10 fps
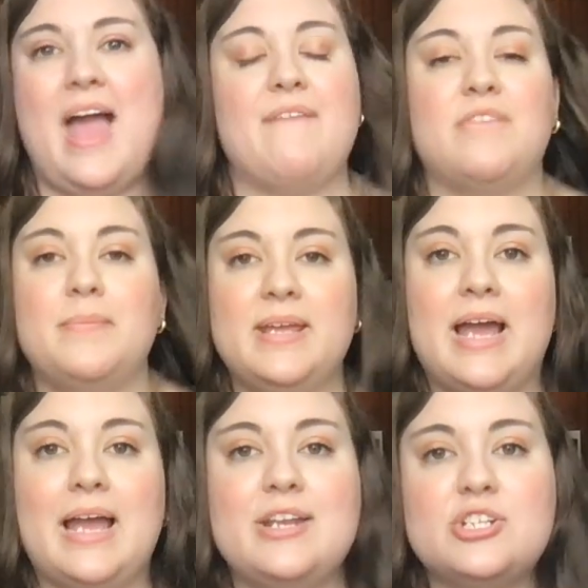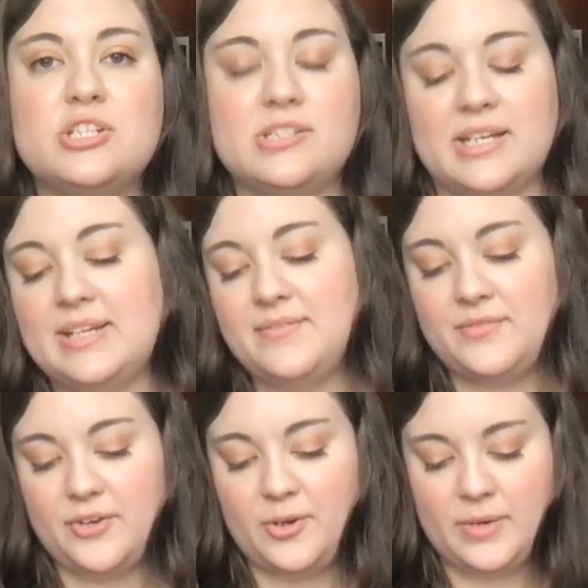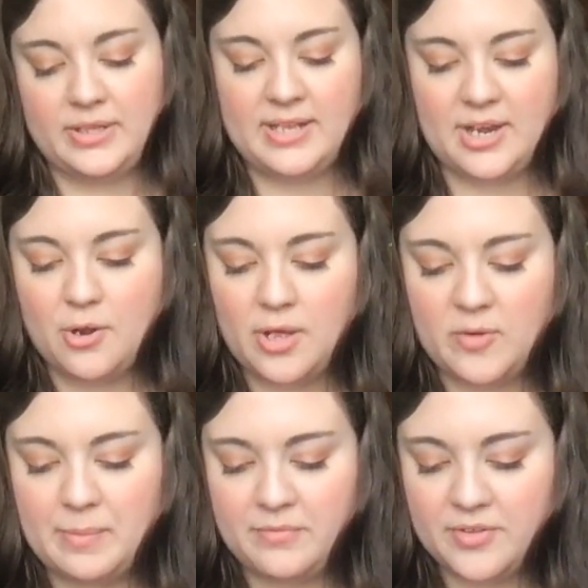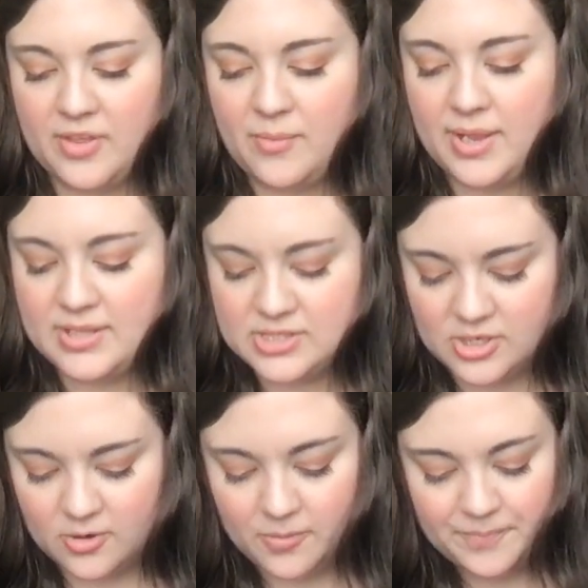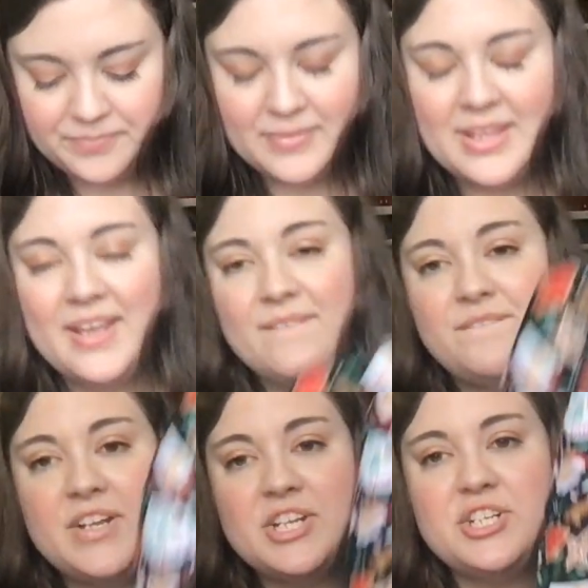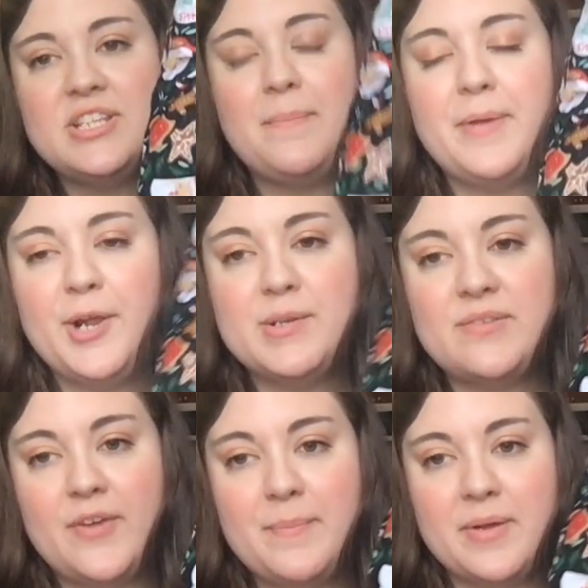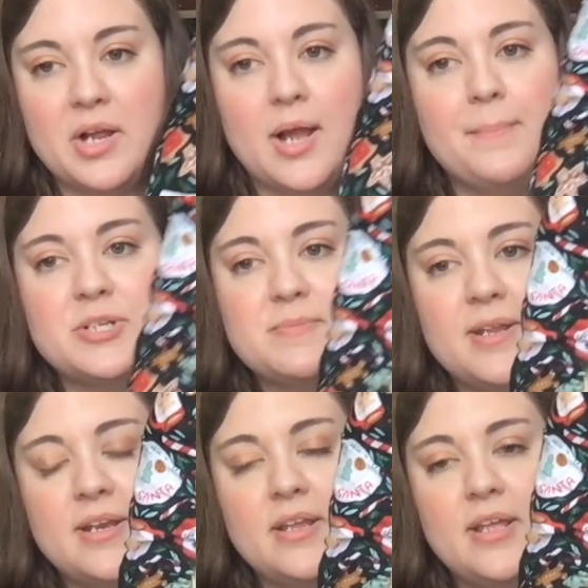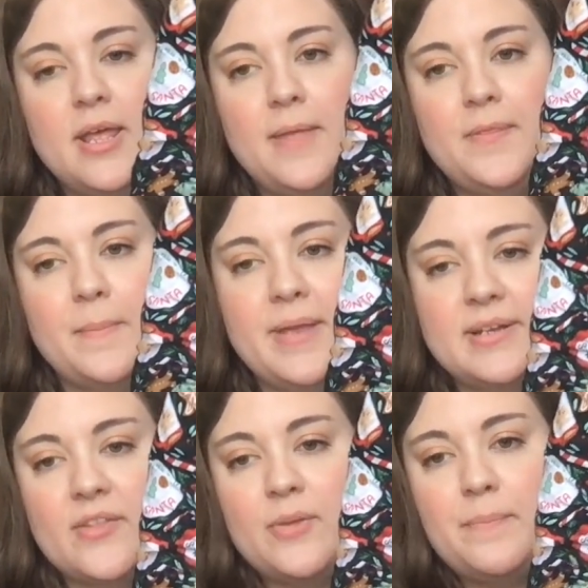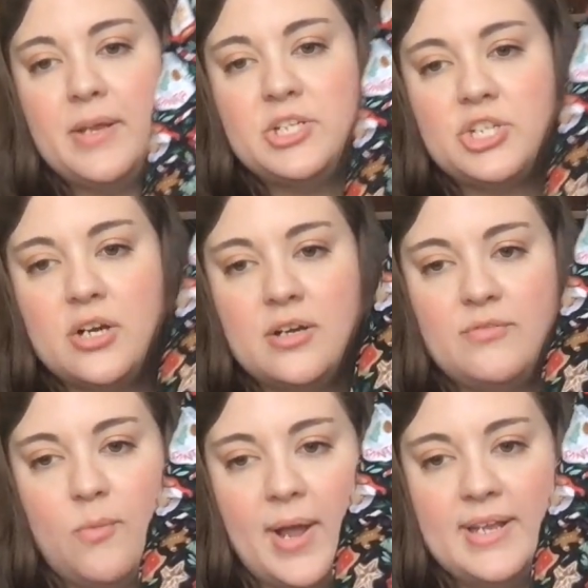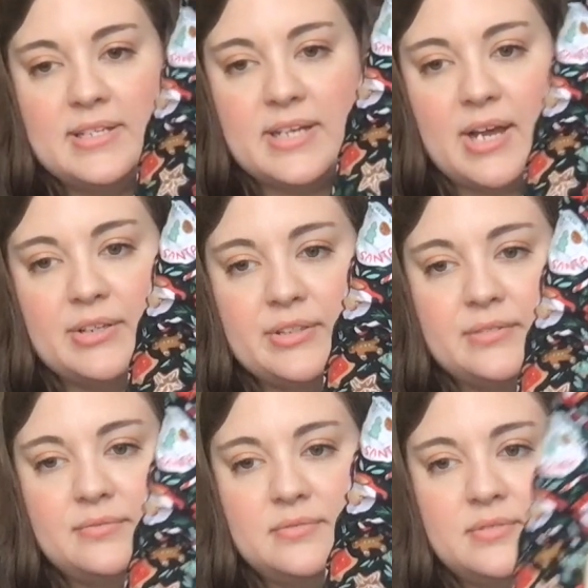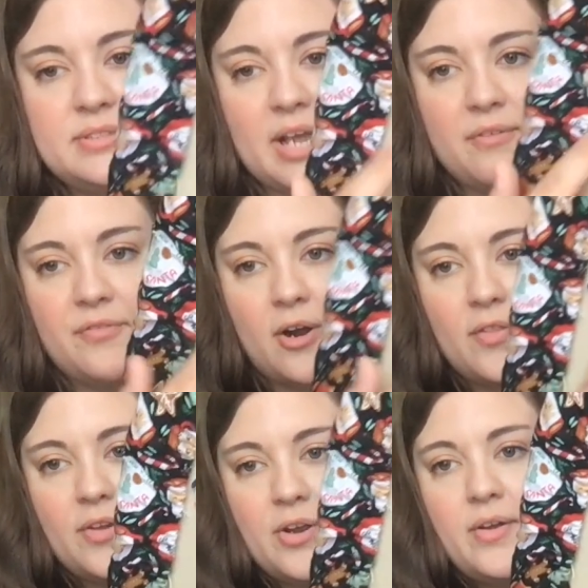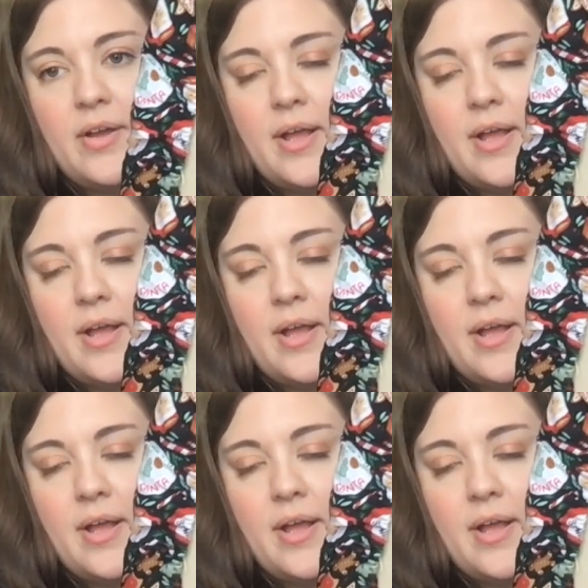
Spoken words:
for me, it just looks uneven very quickly. I know a lot of people feel that way. And so finishing the beard was a very big accomplishment. There'll be another big chunk of white down farther.